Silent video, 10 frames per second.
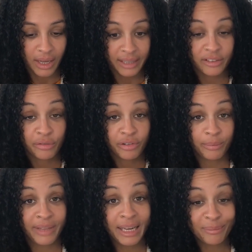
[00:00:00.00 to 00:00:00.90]
And so
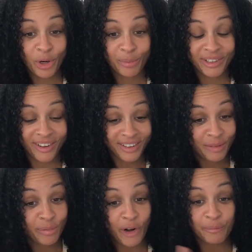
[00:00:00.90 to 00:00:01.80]
from that moment on,
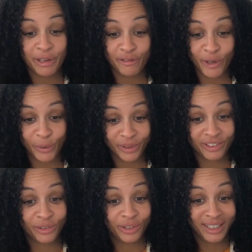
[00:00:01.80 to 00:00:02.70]
I brought my
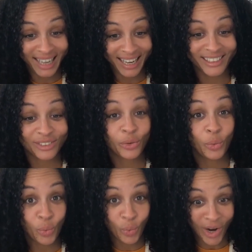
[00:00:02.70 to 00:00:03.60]
focus to the next
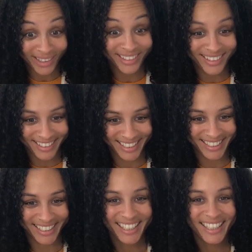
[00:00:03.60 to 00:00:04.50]
one
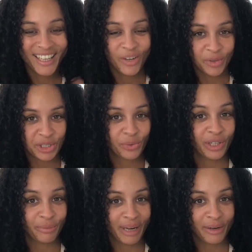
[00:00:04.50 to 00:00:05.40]
thing, which
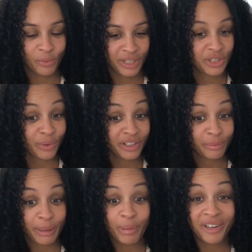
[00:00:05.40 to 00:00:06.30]
was
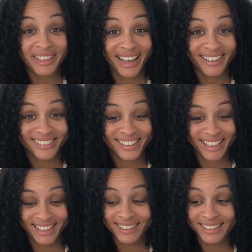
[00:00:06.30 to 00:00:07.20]
my podcast.
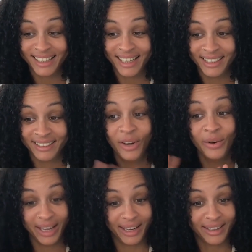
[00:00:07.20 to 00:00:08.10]
And I decided,
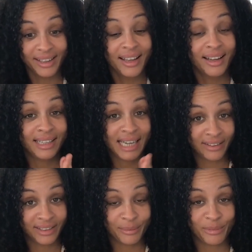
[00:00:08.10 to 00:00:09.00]
okay,
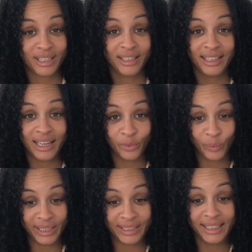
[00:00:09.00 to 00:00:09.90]
now that I'm sending out
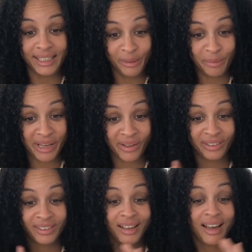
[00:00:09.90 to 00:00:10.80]
weekly
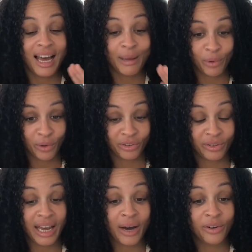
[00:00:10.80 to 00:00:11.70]
emails, I'm also
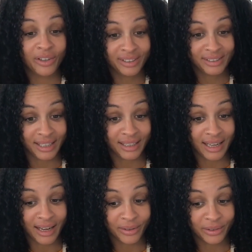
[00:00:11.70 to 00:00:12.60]
now going to send
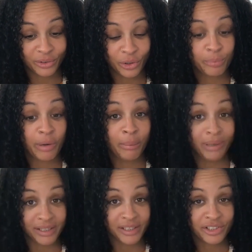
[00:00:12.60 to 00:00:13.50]
out or
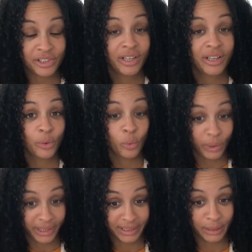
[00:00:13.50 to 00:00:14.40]
publish
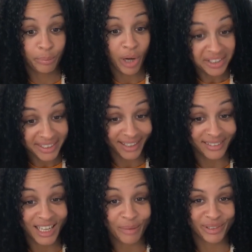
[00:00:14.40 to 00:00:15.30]
weekly
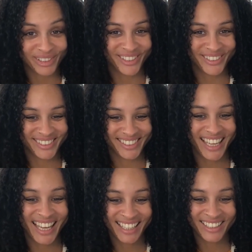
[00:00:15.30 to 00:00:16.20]
podcast episodes.
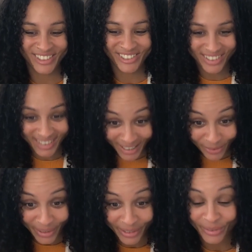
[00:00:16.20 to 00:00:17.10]
And also that
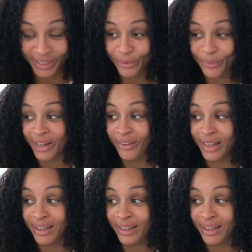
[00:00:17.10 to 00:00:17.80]
went really well.